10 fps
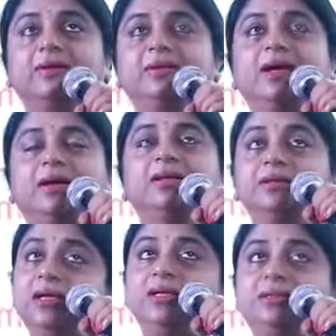your. Yeah,
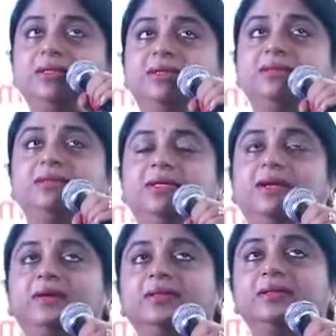yes, yes,
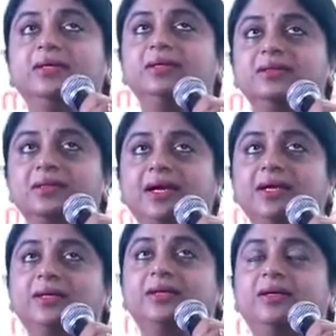yeah. it, it is
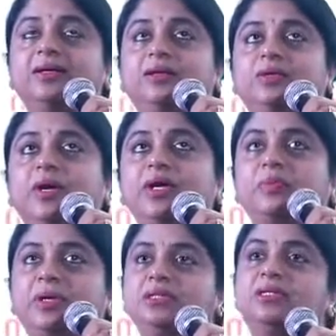like
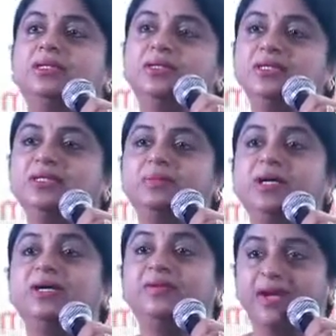20% uh, is
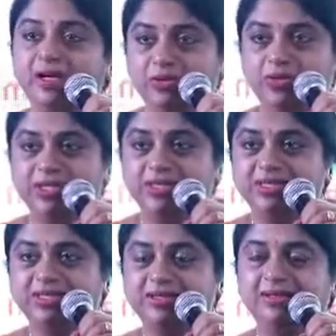bigger value
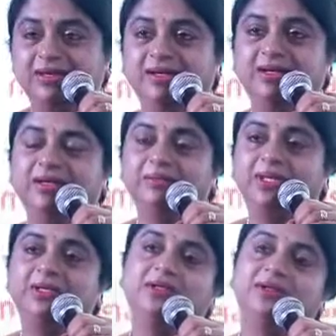chits.
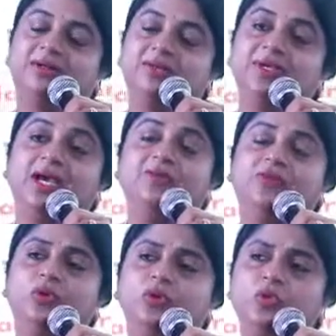But uh, we
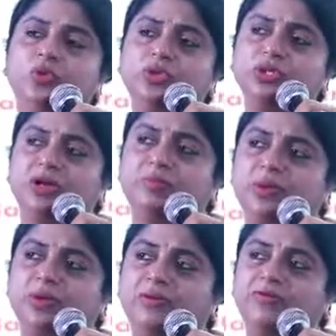have huge
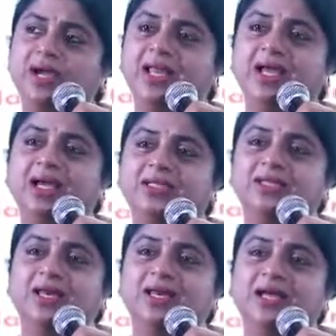number of 5 lakhs,
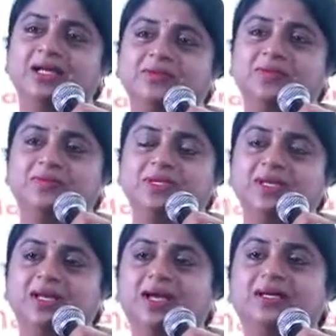10 lakhs,
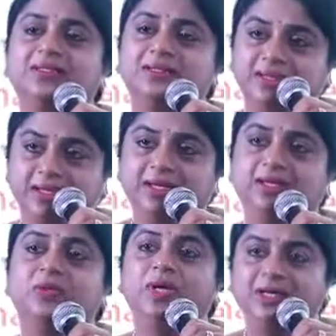15 lakhs,
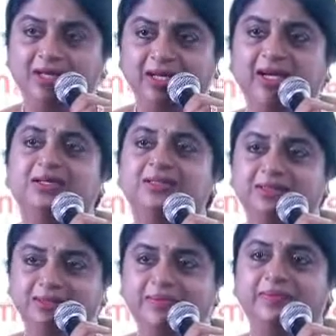20 lakhs,
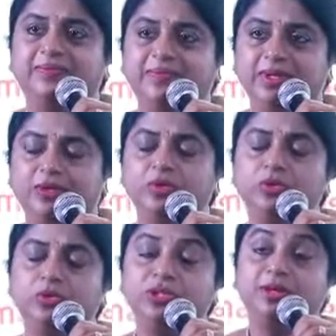
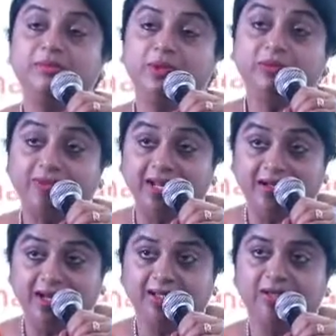huge number of
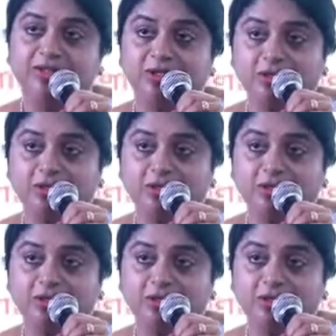10 lakh chit